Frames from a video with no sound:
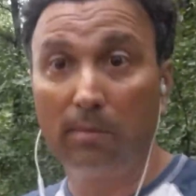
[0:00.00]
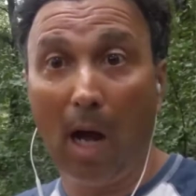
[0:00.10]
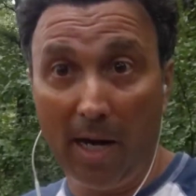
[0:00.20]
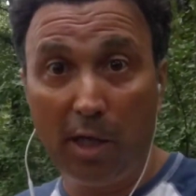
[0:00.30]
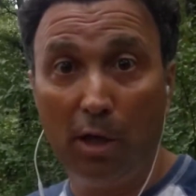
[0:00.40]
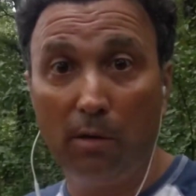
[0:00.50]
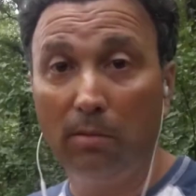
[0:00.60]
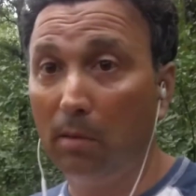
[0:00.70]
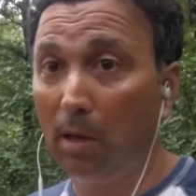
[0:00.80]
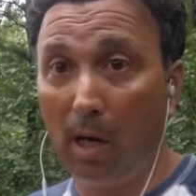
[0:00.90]
I
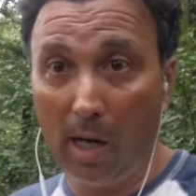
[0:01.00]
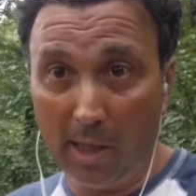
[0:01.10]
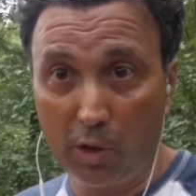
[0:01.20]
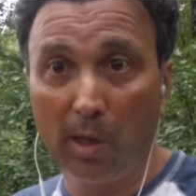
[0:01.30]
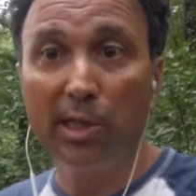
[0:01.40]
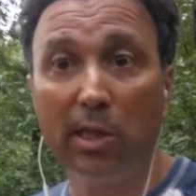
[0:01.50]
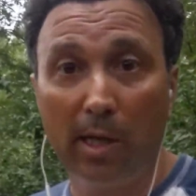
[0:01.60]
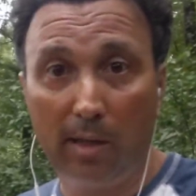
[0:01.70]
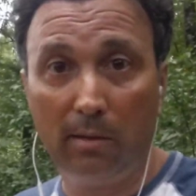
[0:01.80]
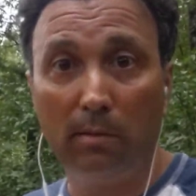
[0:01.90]
do. I trust
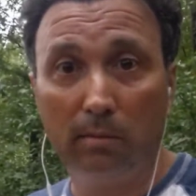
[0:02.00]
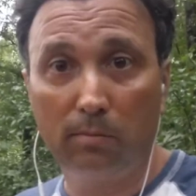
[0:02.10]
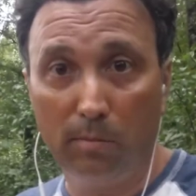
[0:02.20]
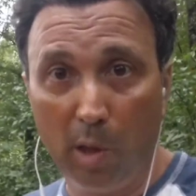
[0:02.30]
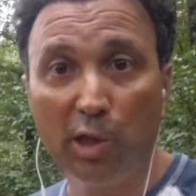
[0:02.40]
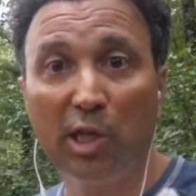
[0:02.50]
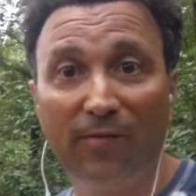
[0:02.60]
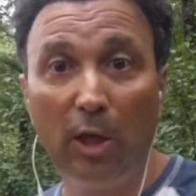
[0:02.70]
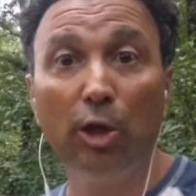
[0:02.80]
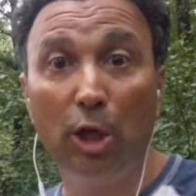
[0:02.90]
that most
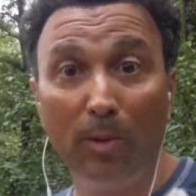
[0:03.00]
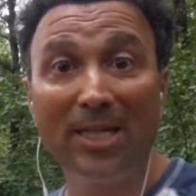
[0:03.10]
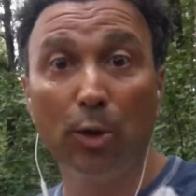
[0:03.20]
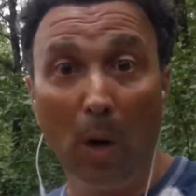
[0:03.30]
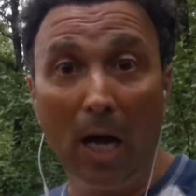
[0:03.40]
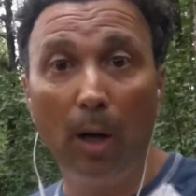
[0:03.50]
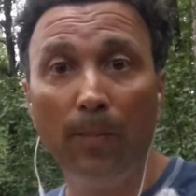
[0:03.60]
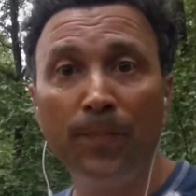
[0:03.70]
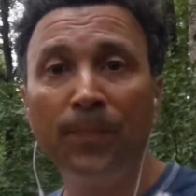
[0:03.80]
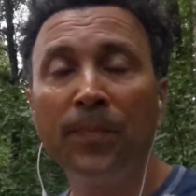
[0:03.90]
of you do as well.
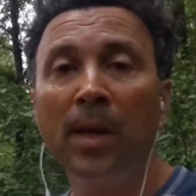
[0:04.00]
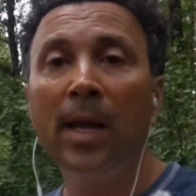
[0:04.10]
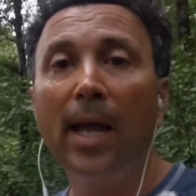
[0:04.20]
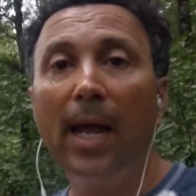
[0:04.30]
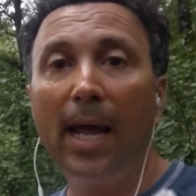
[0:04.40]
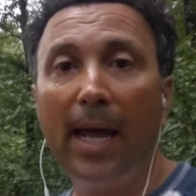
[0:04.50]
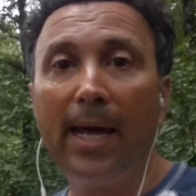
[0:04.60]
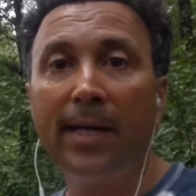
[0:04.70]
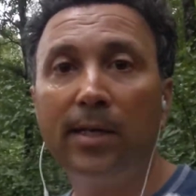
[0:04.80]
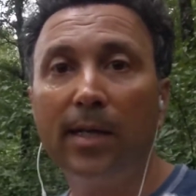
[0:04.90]

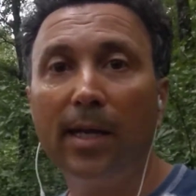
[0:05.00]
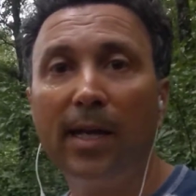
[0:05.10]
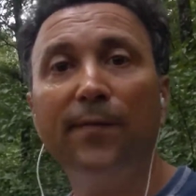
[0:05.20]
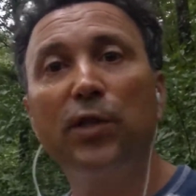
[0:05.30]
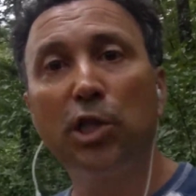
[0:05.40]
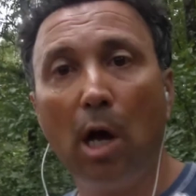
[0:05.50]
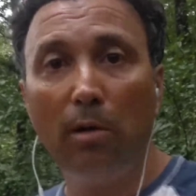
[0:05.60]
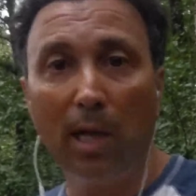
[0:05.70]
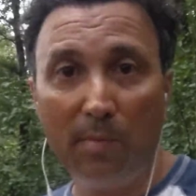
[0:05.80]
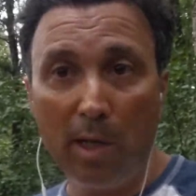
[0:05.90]
And if so,
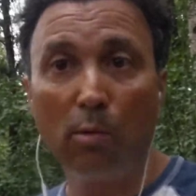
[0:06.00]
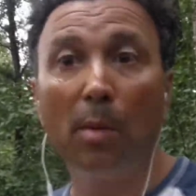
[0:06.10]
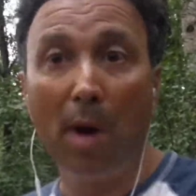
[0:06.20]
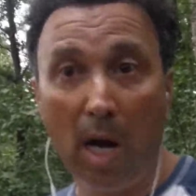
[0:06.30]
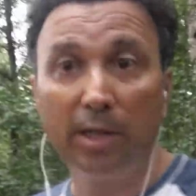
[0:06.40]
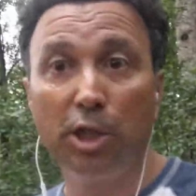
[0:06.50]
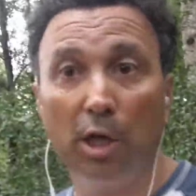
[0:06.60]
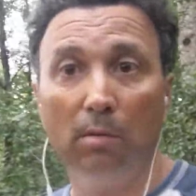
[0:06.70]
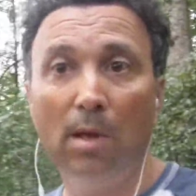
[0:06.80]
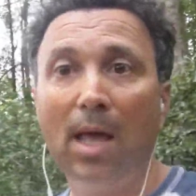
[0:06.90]
let me remind
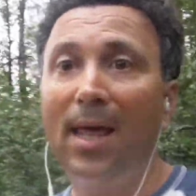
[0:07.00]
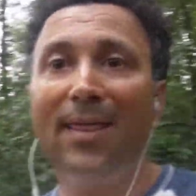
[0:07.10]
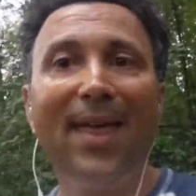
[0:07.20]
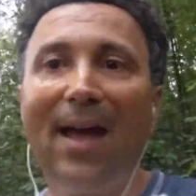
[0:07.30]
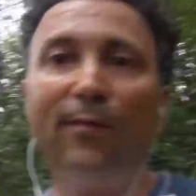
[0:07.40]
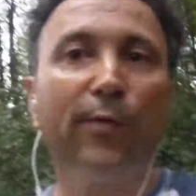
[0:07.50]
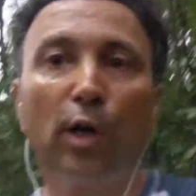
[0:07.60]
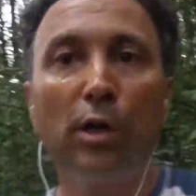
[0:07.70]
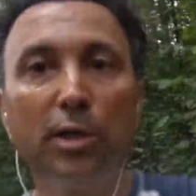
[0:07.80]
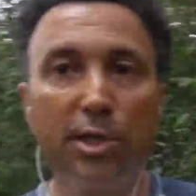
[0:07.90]
you, that
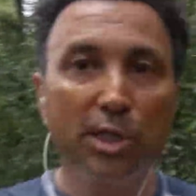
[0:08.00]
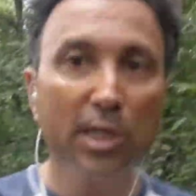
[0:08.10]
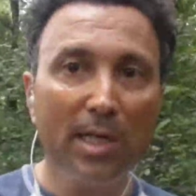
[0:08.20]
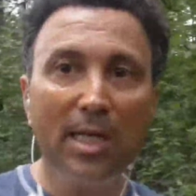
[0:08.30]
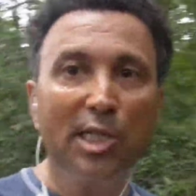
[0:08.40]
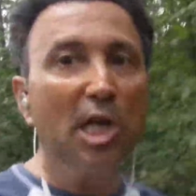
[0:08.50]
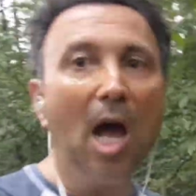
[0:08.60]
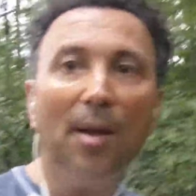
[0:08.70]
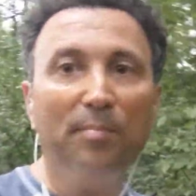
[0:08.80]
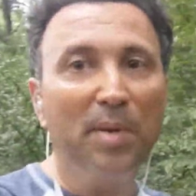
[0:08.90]
verse is
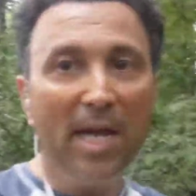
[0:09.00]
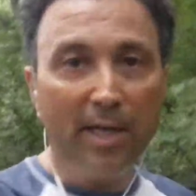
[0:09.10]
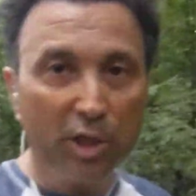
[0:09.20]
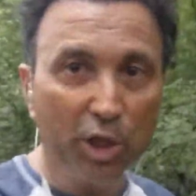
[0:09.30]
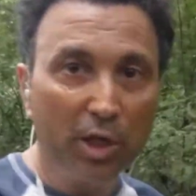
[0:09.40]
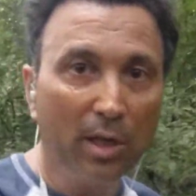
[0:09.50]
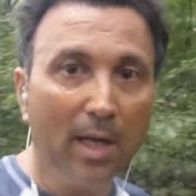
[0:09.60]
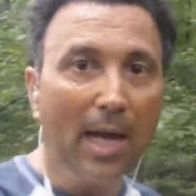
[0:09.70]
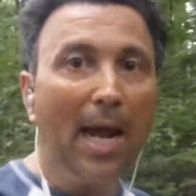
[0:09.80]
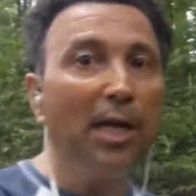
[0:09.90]
not bitch
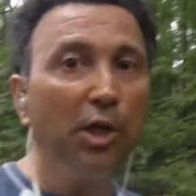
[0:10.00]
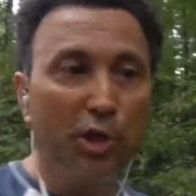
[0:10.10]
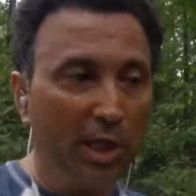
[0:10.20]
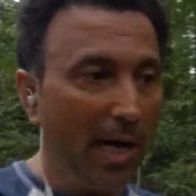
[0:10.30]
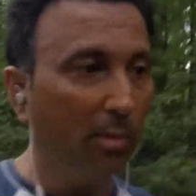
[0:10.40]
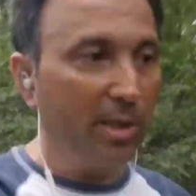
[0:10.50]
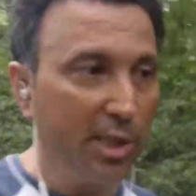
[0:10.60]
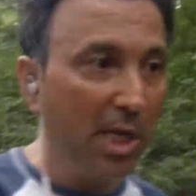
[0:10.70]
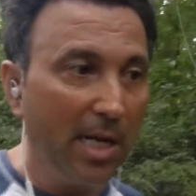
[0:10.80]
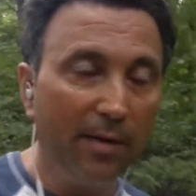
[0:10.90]
and you shall
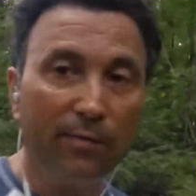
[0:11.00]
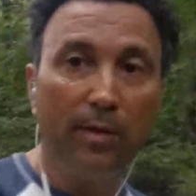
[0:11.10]
receive.